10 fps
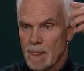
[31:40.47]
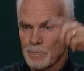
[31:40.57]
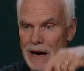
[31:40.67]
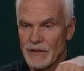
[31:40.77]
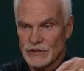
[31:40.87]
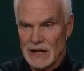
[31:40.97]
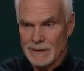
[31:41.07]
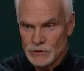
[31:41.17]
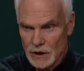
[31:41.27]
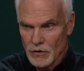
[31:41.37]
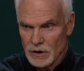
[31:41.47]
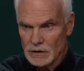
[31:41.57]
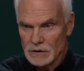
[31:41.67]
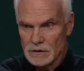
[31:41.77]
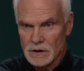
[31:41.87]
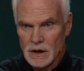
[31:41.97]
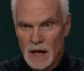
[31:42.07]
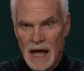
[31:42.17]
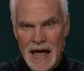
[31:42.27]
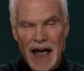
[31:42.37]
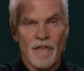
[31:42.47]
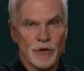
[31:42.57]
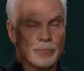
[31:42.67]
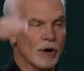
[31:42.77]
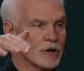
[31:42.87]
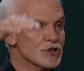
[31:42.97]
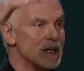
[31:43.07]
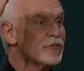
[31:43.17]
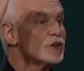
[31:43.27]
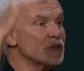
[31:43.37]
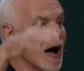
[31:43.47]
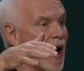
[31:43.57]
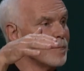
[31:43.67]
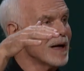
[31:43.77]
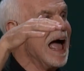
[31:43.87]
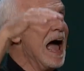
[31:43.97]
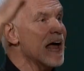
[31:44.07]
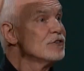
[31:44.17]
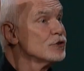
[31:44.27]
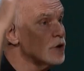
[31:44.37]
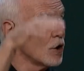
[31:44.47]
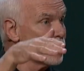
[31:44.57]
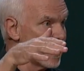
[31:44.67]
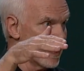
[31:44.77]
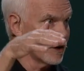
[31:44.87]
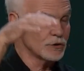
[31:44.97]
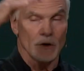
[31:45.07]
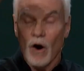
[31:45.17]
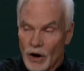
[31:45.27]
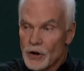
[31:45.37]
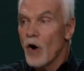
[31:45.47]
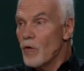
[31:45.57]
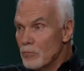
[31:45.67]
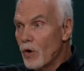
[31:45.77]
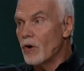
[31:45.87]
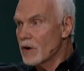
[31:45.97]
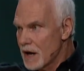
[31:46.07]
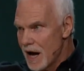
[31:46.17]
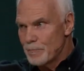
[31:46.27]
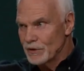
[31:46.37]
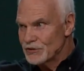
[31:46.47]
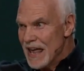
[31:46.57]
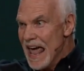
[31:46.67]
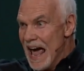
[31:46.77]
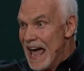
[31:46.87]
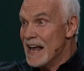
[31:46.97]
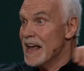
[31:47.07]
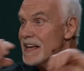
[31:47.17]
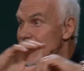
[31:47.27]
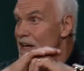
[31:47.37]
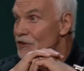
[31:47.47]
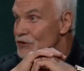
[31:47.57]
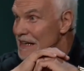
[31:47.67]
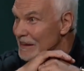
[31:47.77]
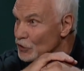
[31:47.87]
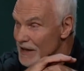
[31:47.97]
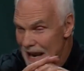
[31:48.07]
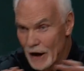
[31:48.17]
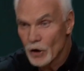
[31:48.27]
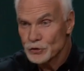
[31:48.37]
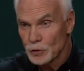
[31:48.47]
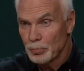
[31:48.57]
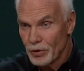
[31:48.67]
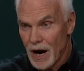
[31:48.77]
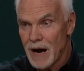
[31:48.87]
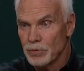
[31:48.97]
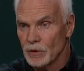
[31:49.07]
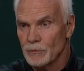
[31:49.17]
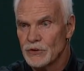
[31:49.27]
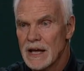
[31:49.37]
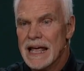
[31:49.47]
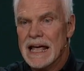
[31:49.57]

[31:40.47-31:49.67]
By the same token, if the person at the top has no character or no moral compass and is in character problems,